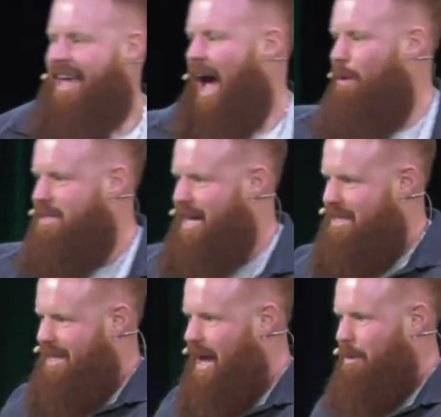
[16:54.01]
I was
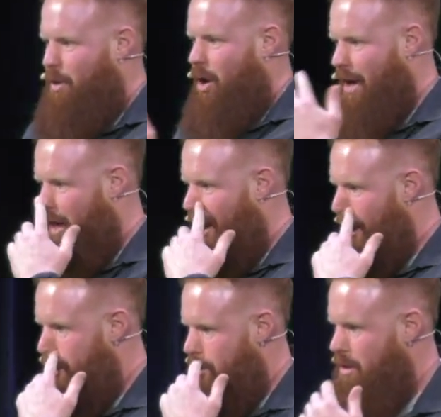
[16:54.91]
texting out, I'm gonna call you
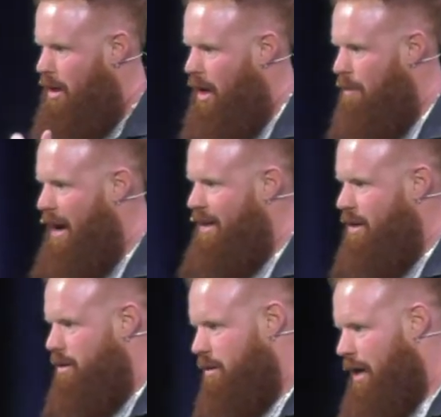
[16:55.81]
Alex. Um, I
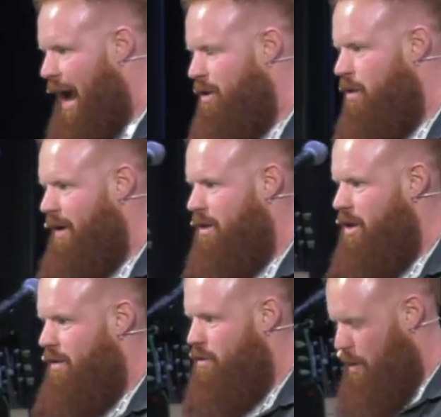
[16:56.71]
didn't ask you if I could
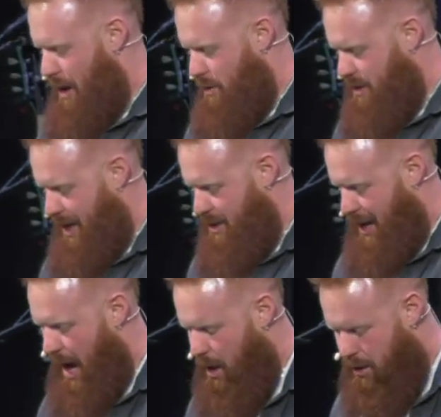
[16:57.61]
share the story, but I was texting
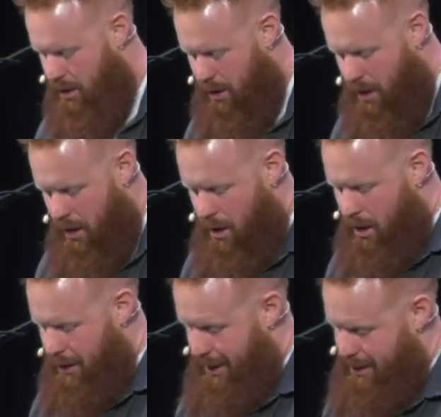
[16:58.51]
Alex and
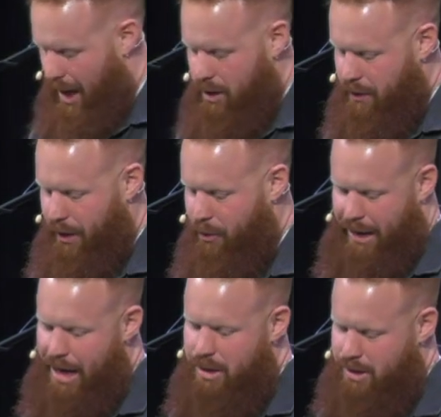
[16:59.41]
text Alex for like three
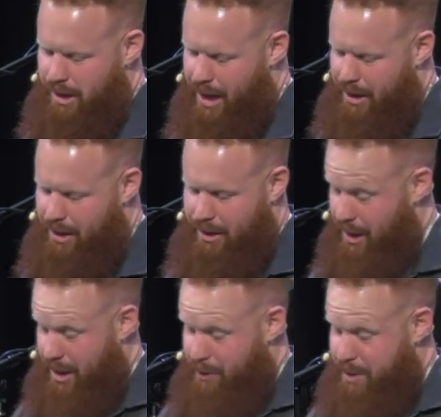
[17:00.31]
days, and I
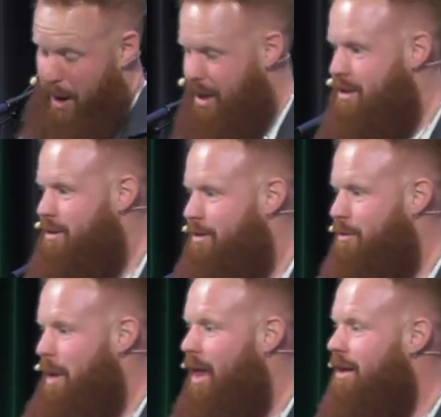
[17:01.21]
didn't get a response
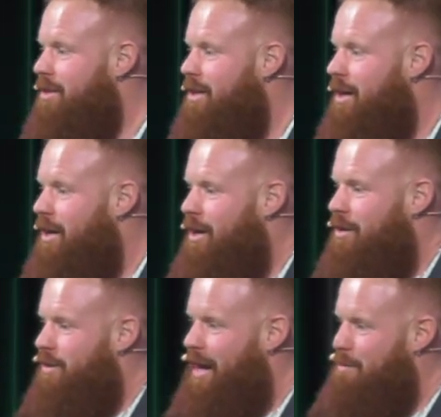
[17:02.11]
from Alex.
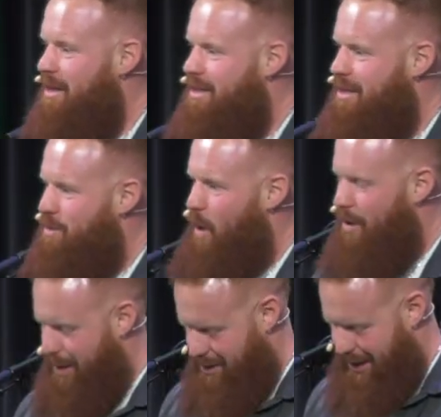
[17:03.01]
So then I messaged his
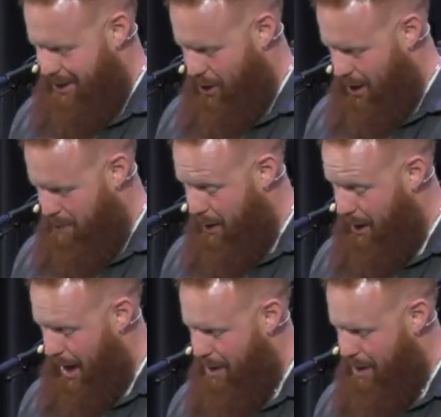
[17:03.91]
wife, and I was like, "Is your husband alive?"